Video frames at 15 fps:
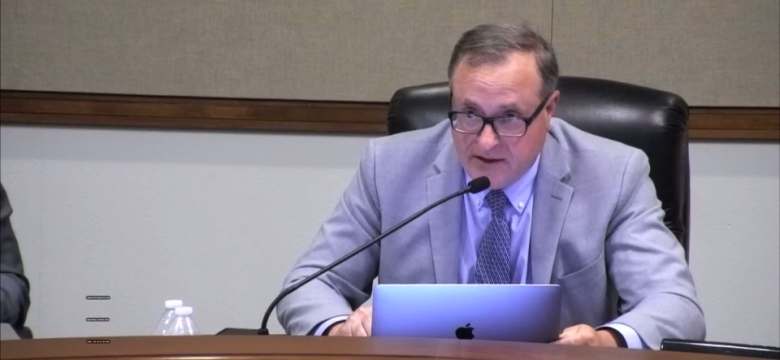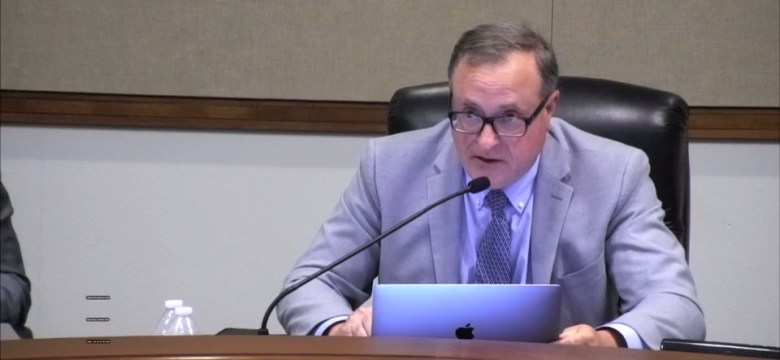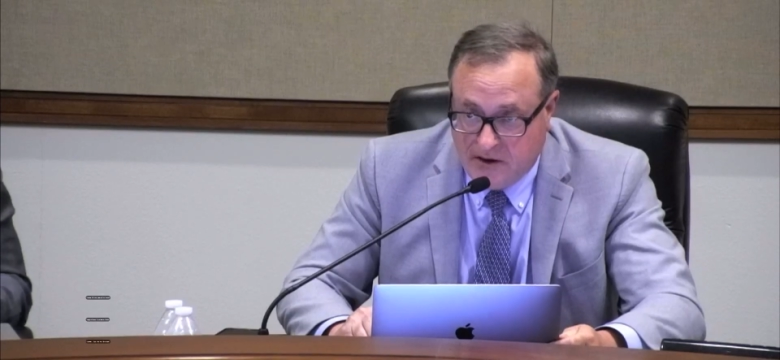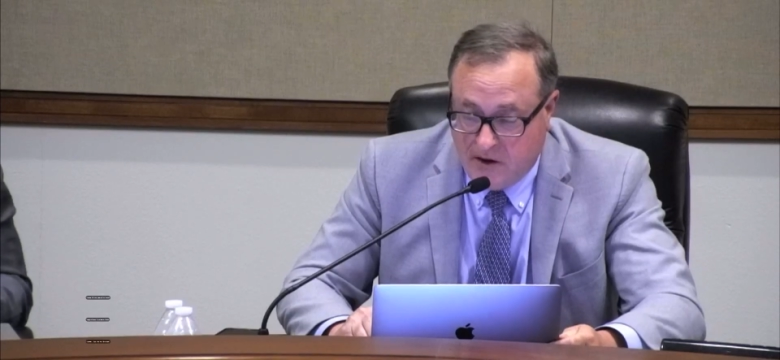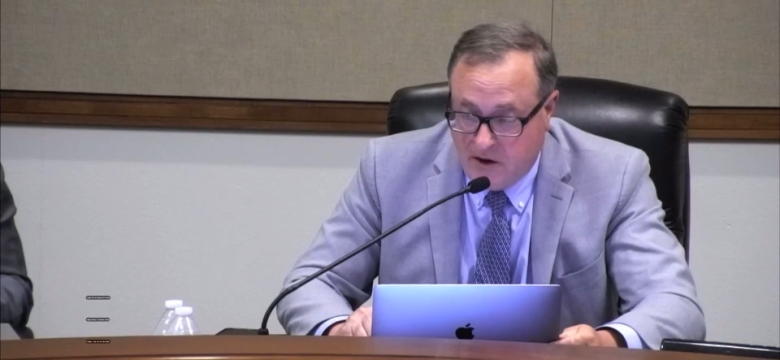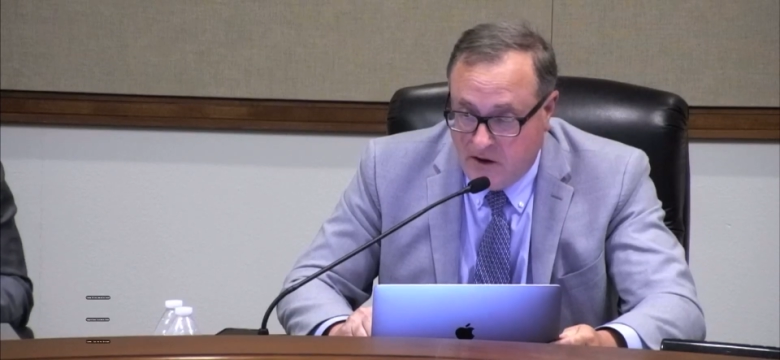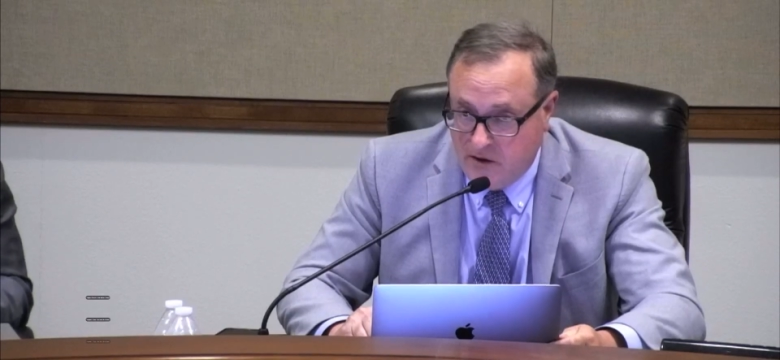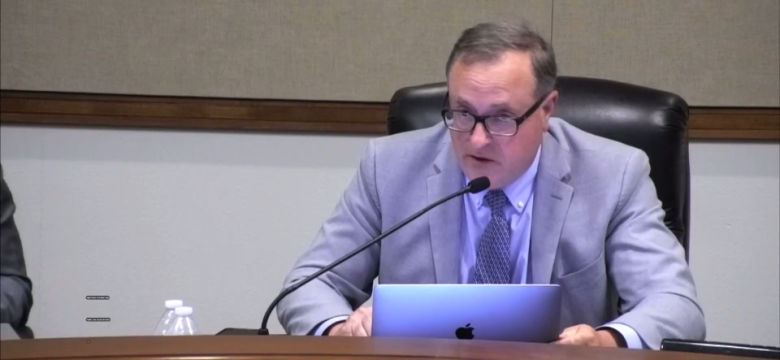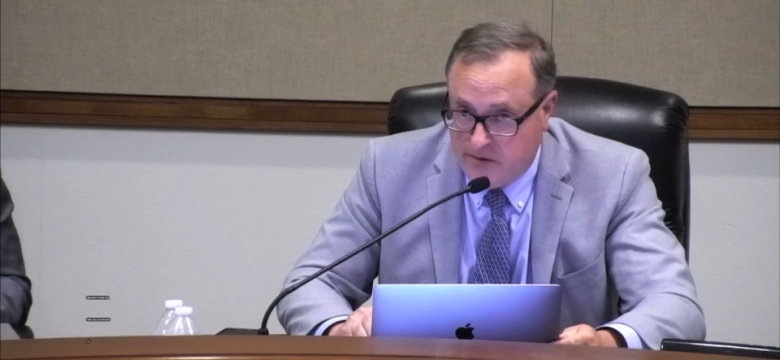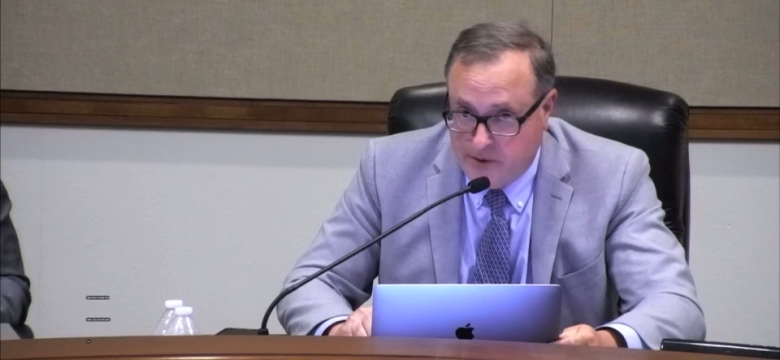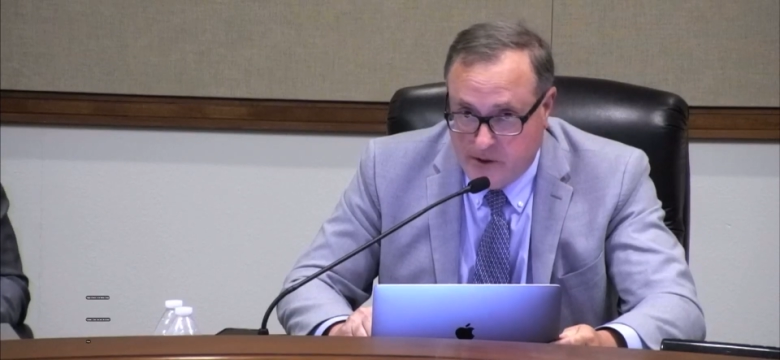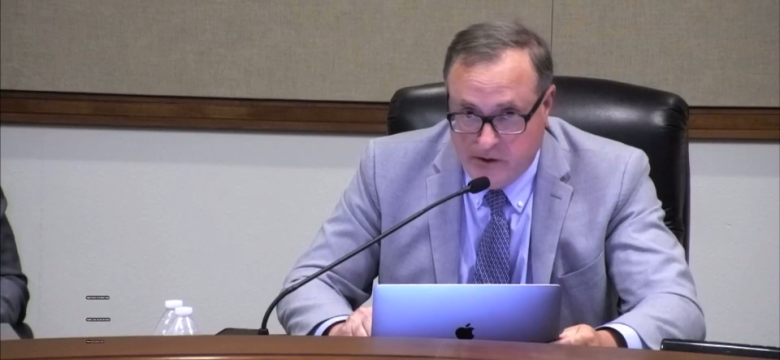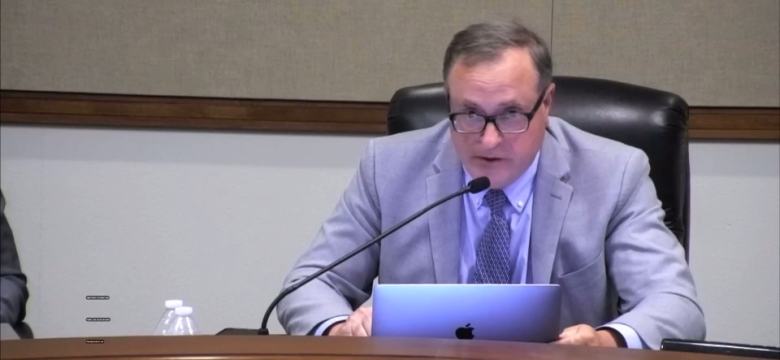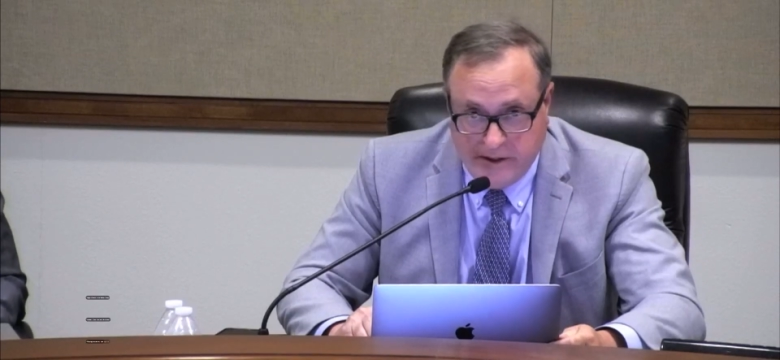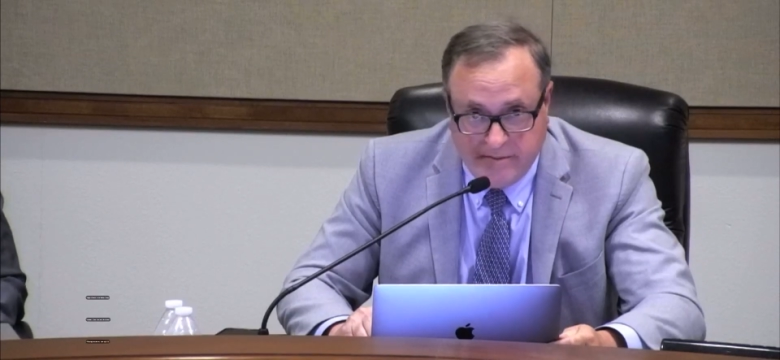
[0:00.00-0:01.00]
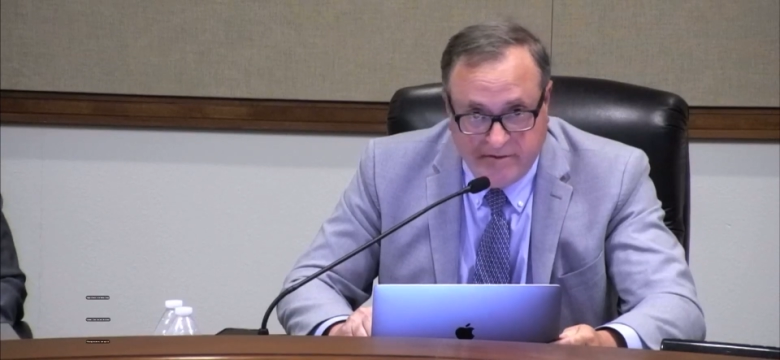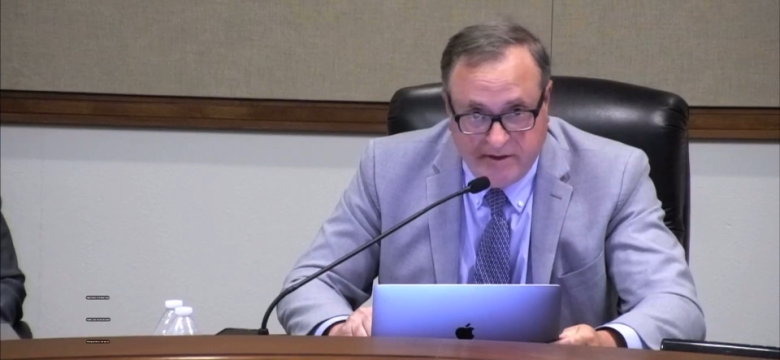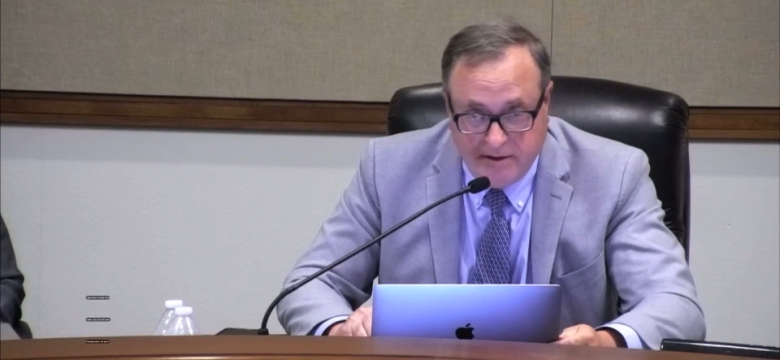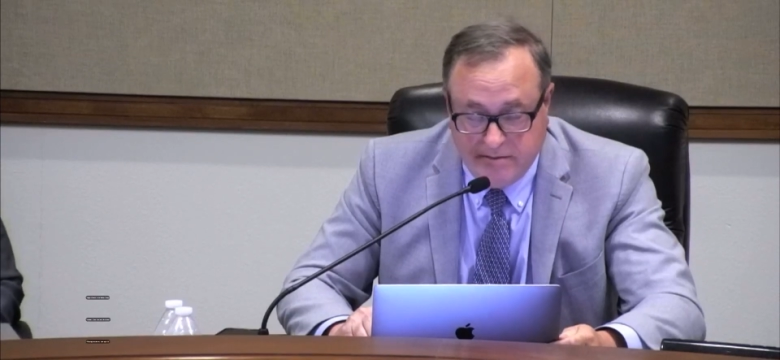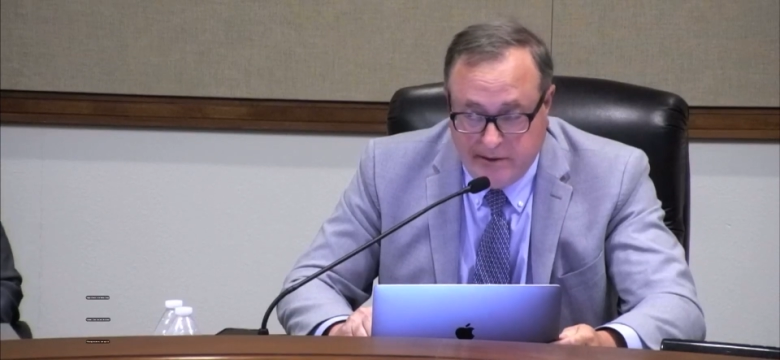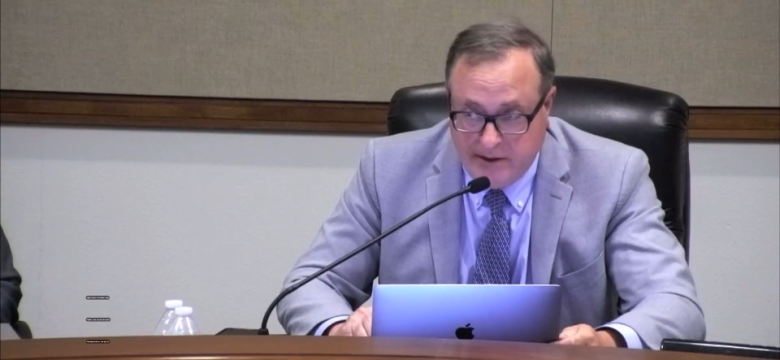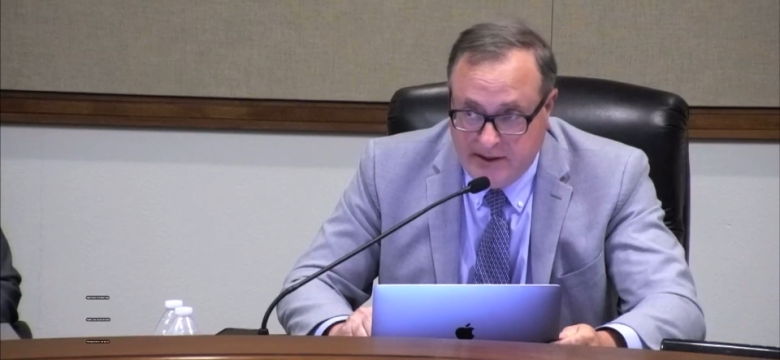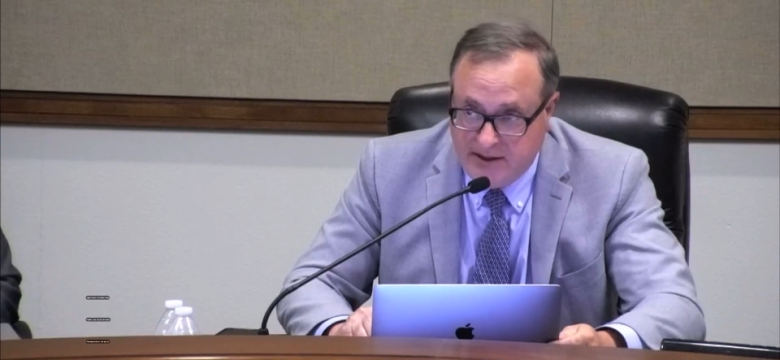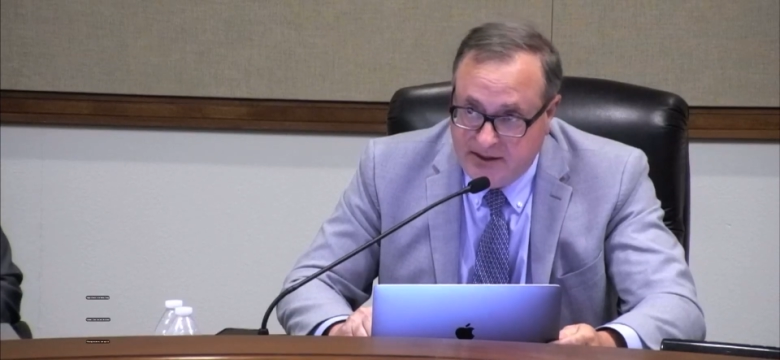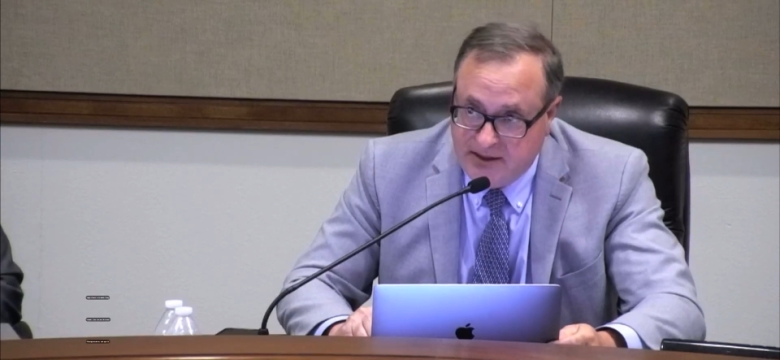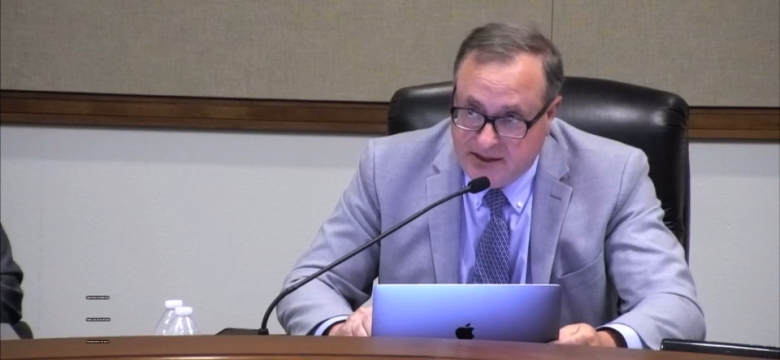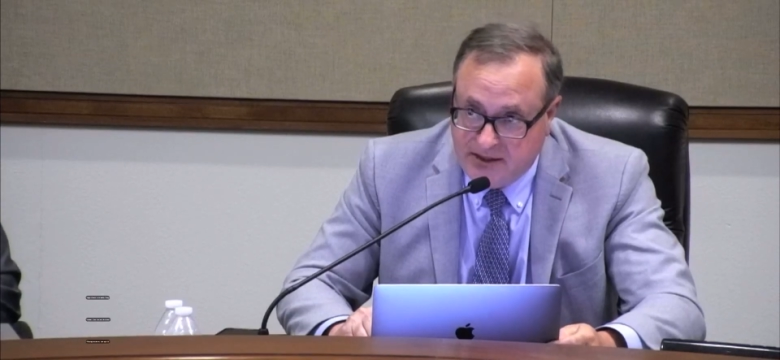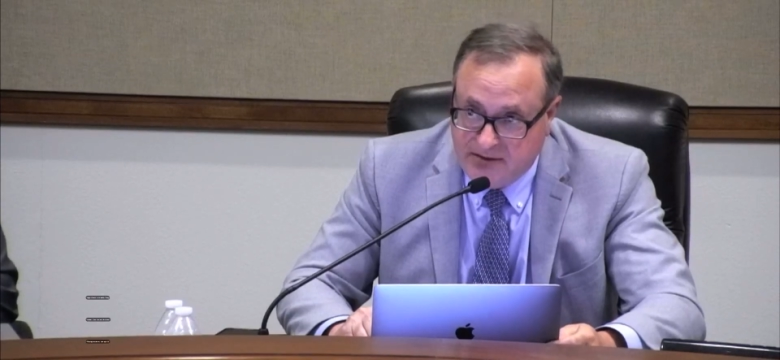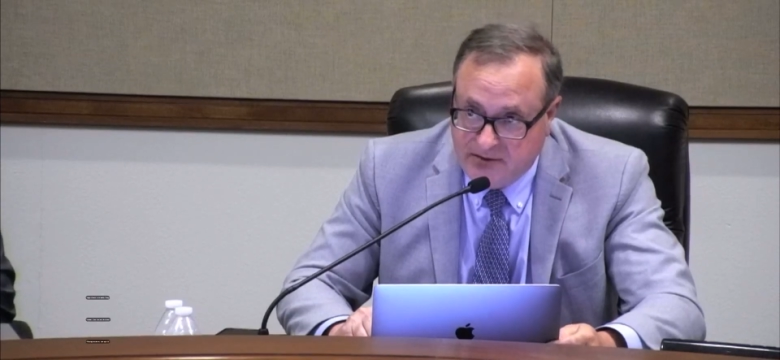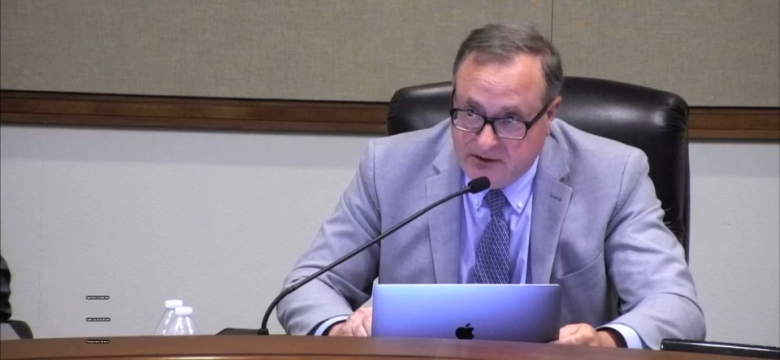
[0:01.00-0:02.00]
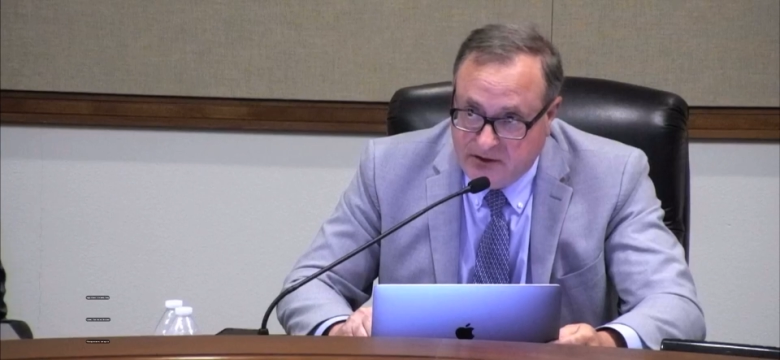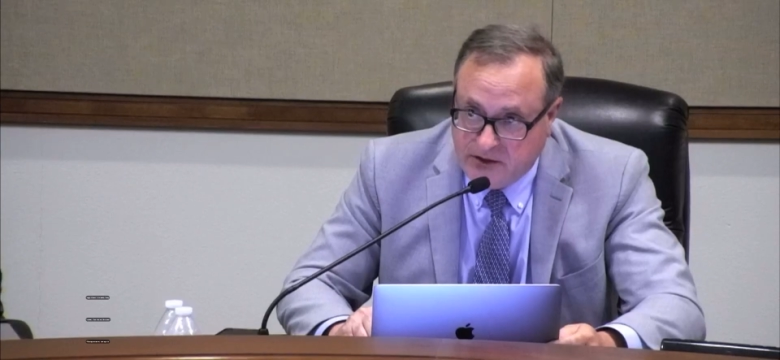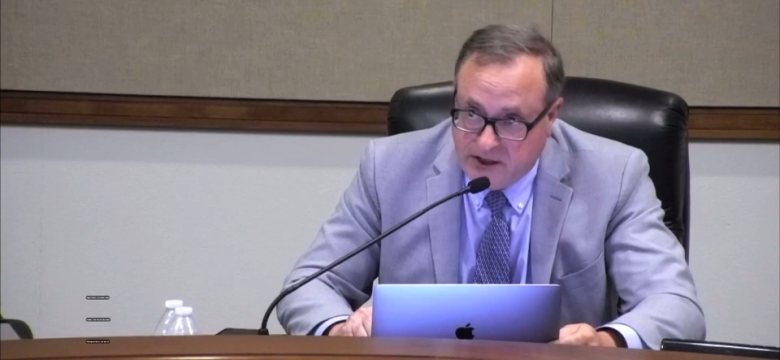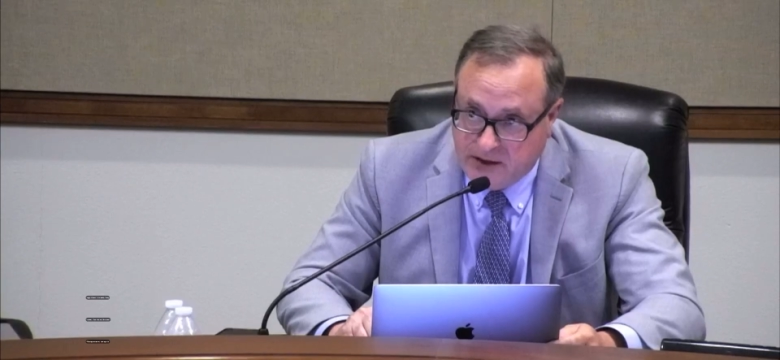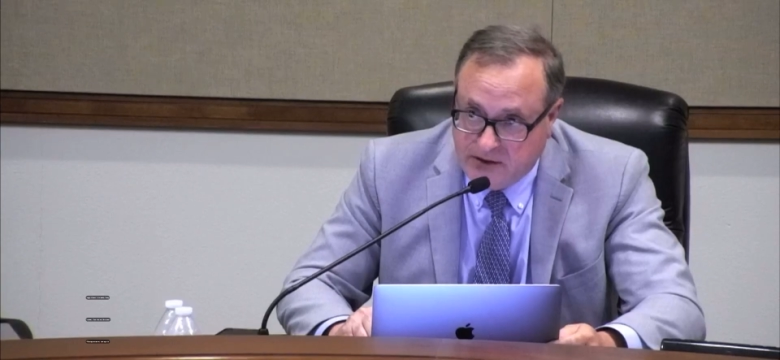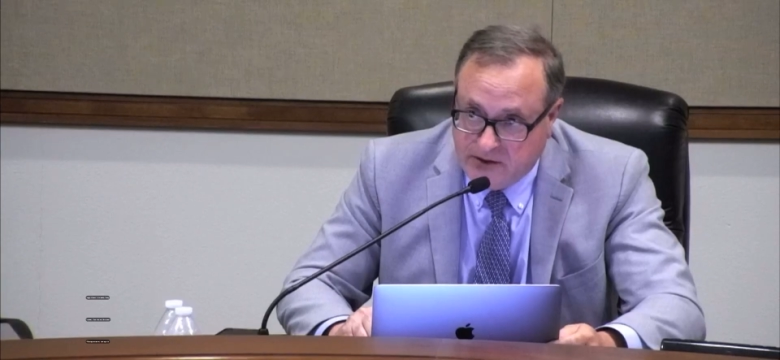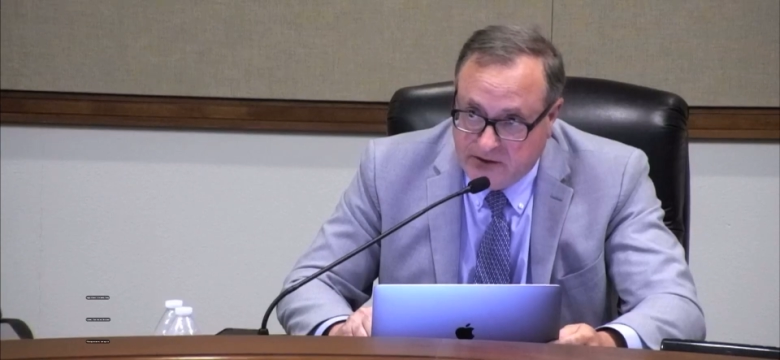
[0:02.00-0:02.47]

All the programs competed against each other,